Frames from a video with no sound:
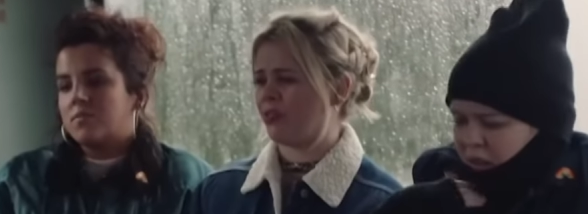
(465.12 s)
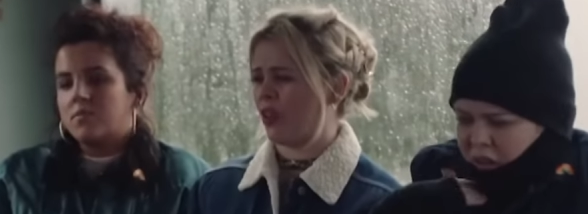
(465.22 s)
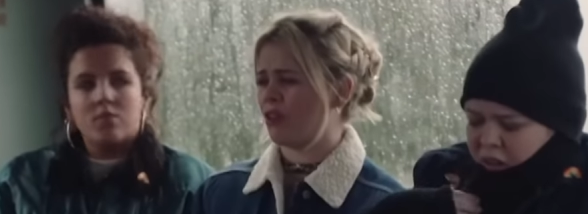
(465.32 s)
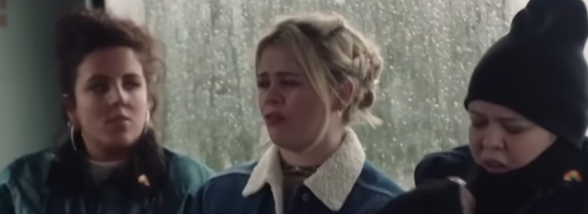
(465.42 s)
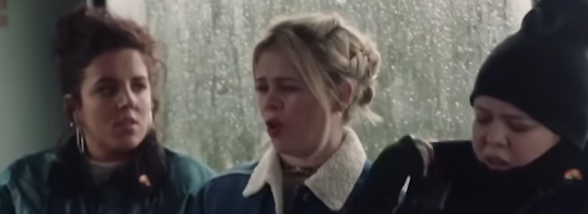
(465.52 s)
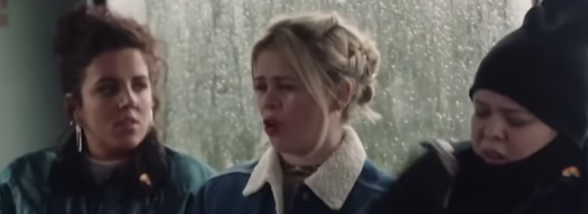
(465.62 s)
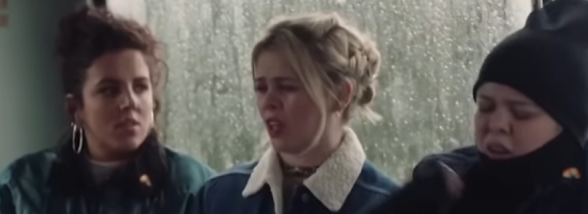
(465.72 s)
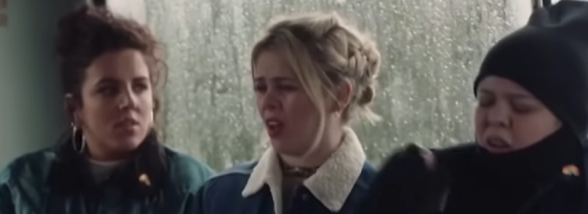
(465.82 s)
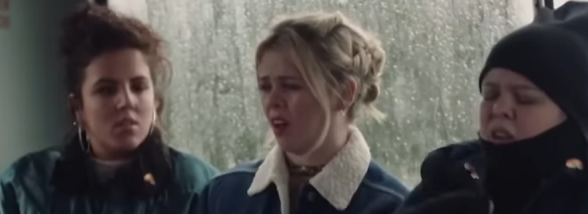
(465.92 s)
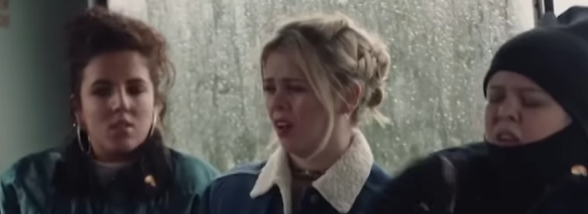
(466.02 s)
Speaker 1: full of
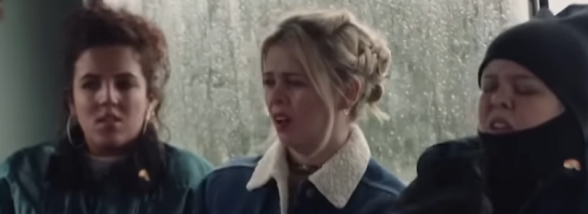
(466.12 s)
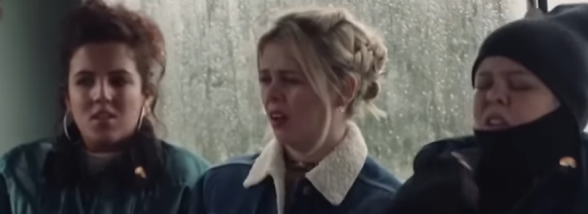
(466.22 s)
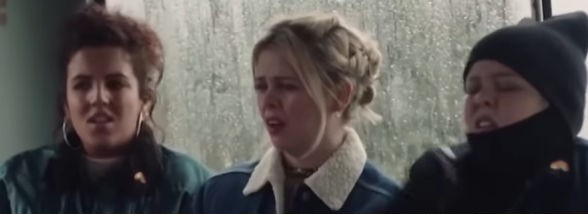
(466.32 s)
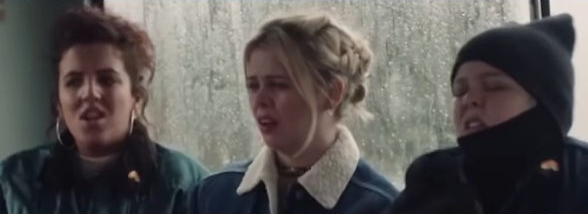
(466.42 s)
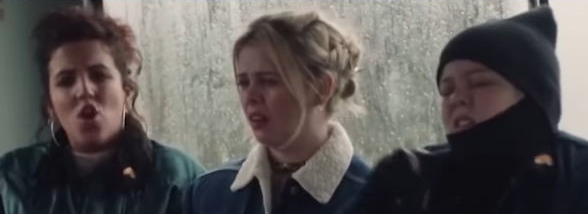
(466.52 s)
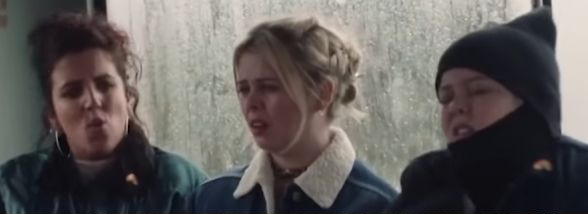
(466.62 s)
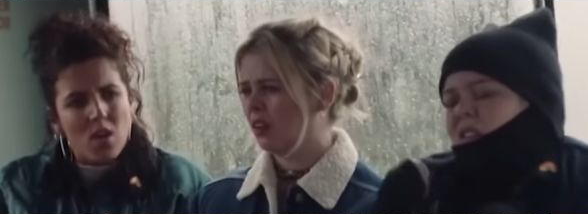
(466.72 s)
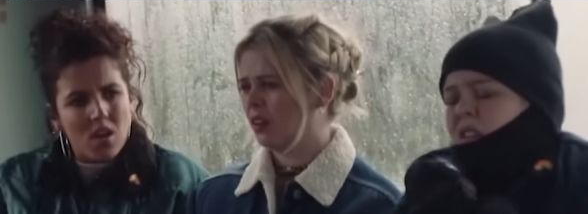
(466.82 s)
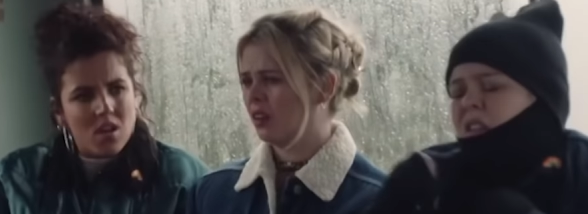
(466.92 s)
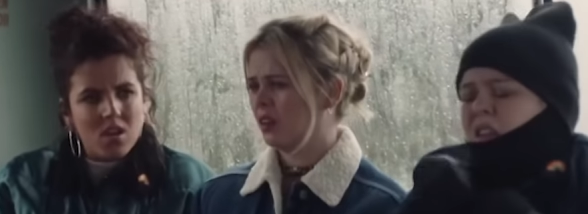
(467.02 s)
vodka? No.
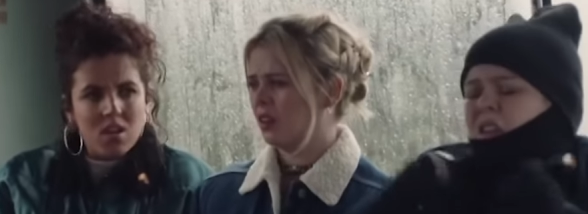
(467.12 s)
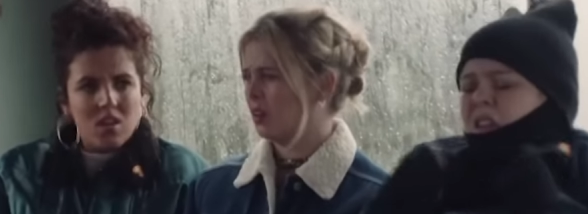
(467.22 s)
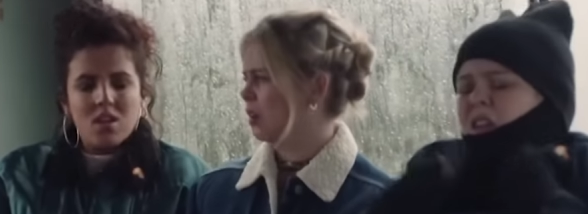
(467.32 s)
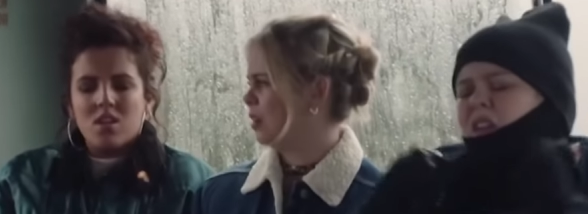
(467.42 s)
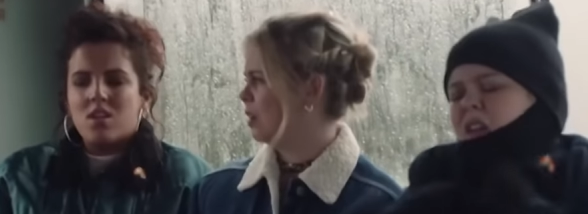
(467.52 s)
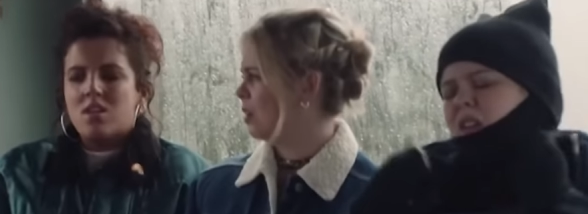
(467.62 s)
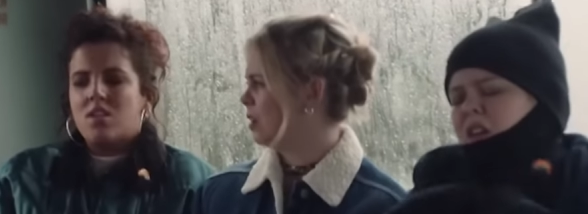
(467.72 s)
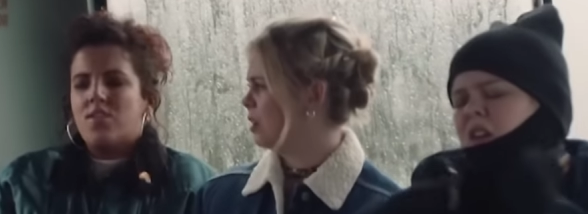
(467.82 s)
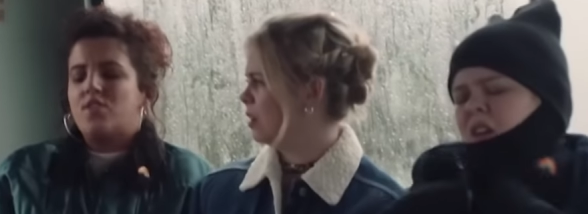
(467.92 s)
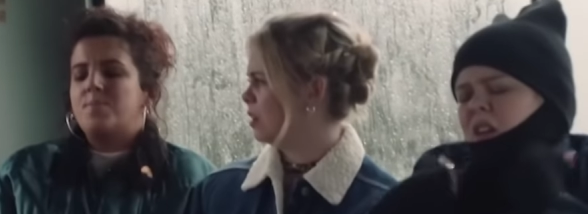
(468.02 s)

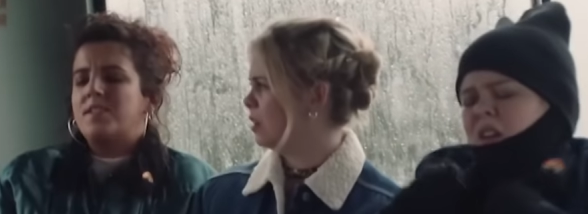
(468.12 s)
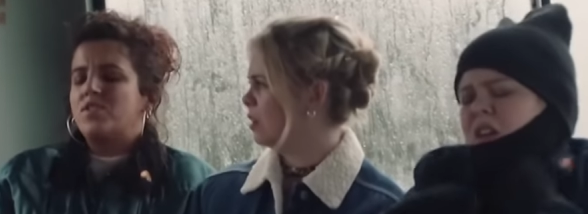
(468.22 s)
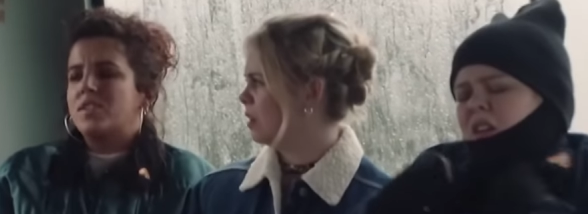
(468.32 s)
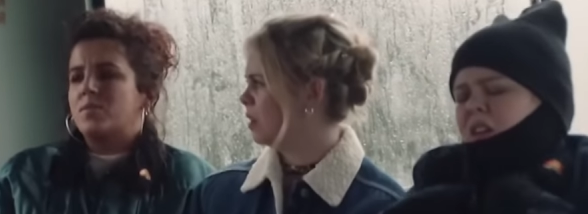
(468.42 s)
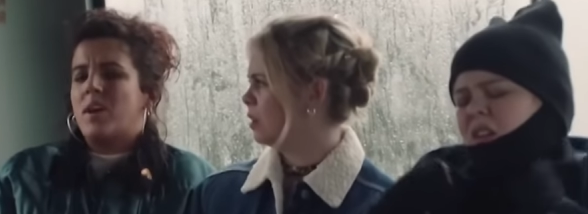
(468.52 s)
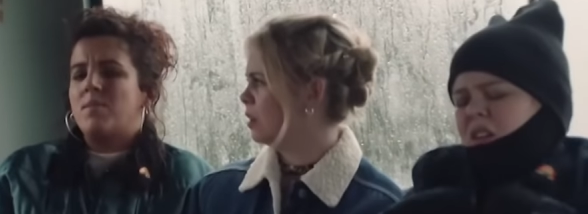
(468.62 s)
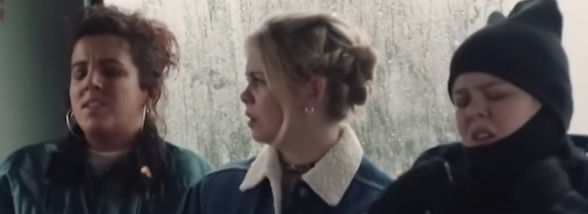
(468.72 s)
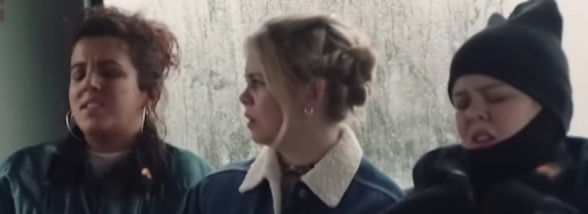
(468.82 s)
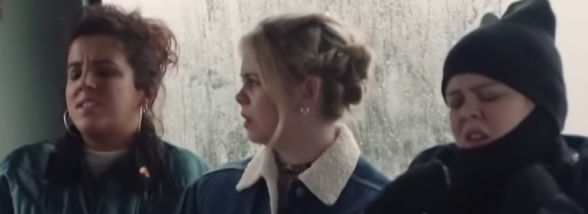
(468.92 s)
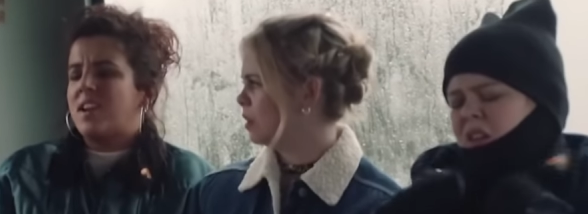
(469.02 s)
There's mixers as well, not a
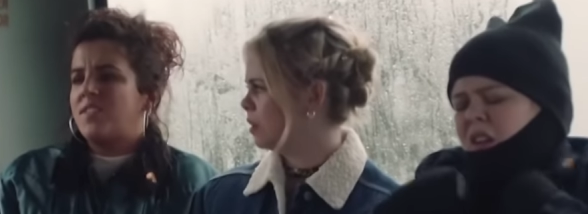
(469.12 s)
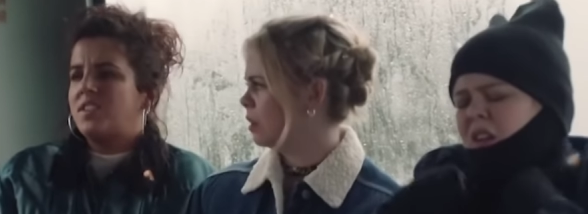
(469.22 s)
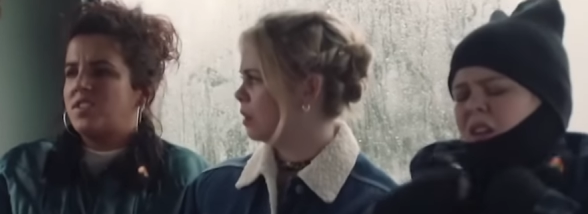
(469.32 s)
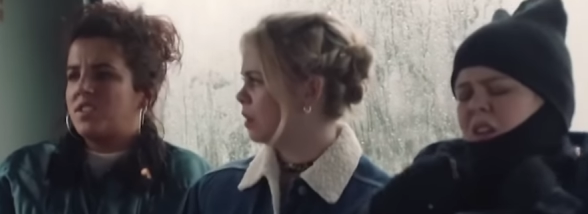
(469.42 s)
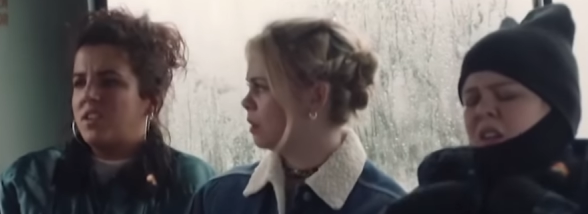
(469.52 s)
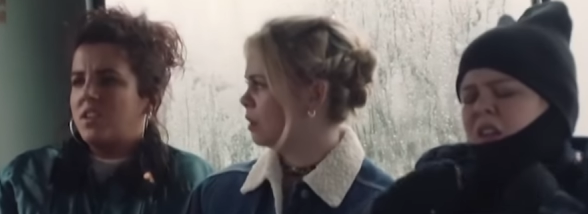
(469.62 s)
savage.